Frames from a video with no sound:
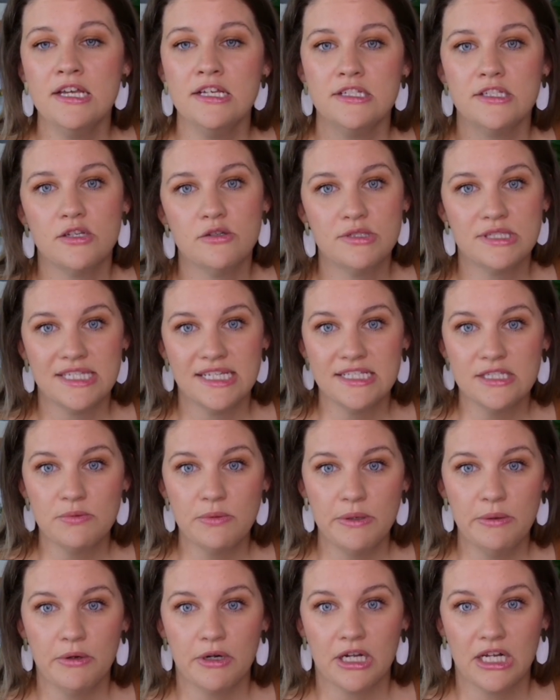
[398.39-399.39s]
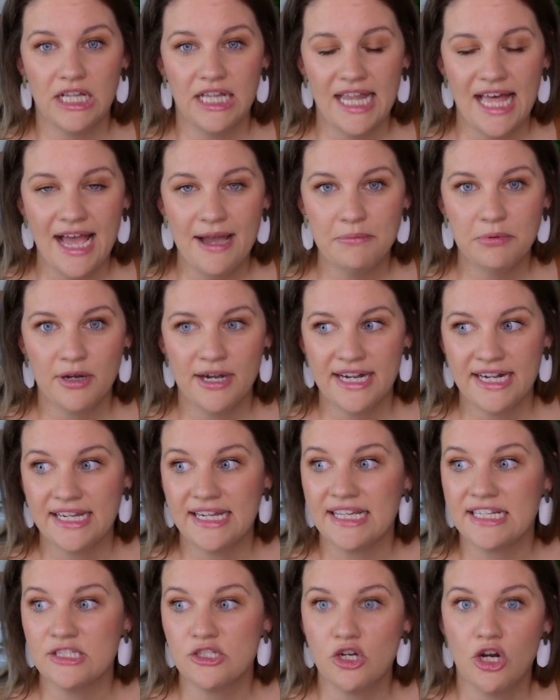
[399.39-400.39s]
So since we were
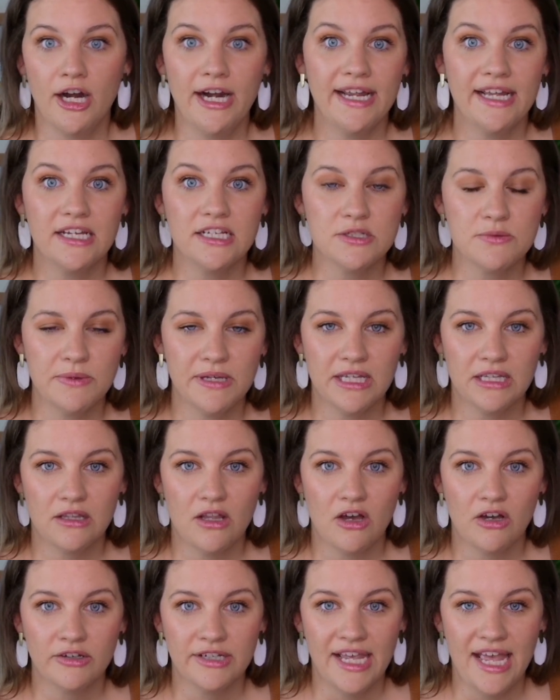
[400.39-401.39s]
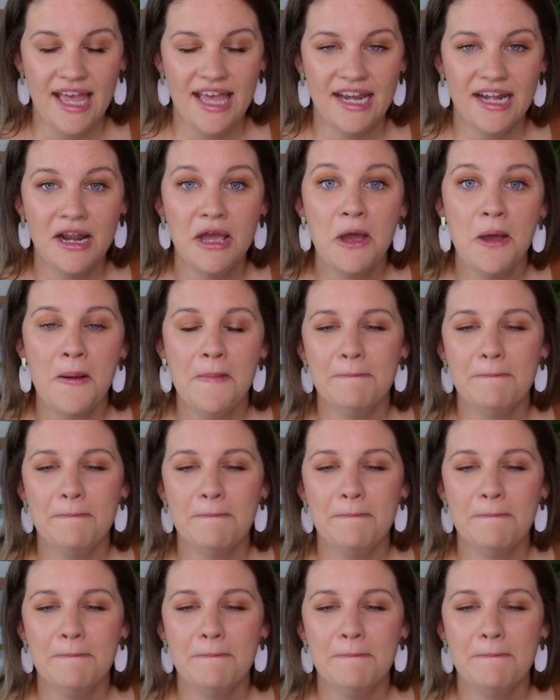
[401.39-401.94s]
collaborating, it's great because we could log in,